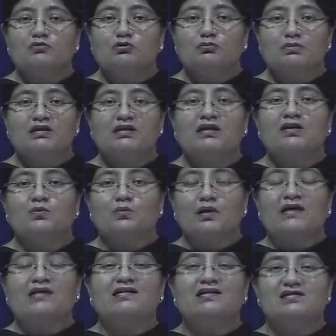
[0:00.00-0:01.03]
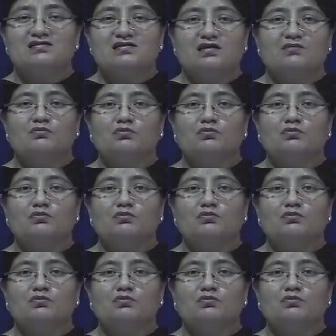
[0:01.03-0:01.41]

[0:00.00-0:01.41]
to be and why it has come